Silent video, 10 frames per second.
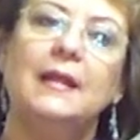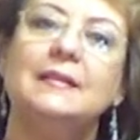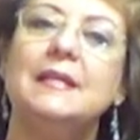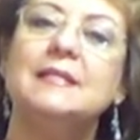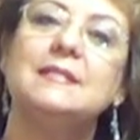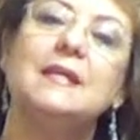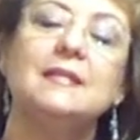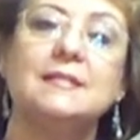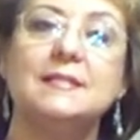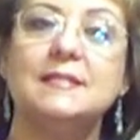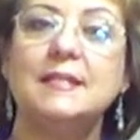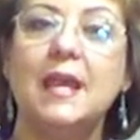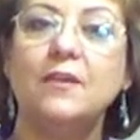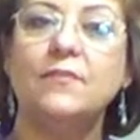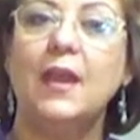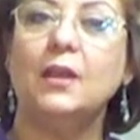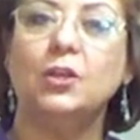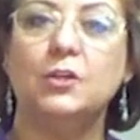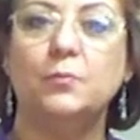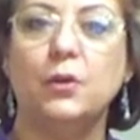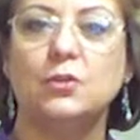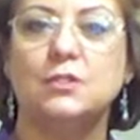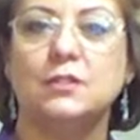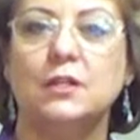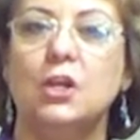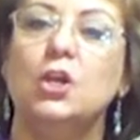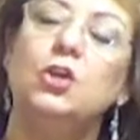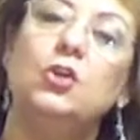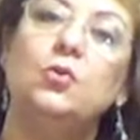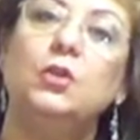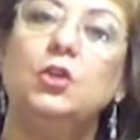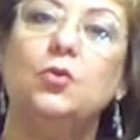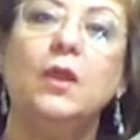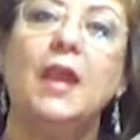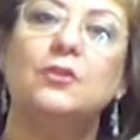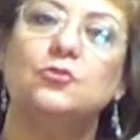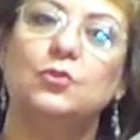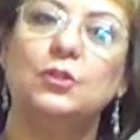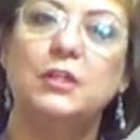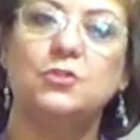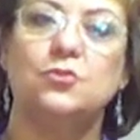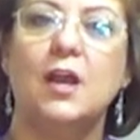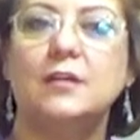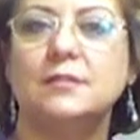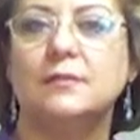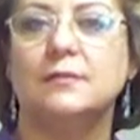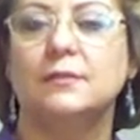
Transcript: Leesa is a safe and good person who you can truly trust.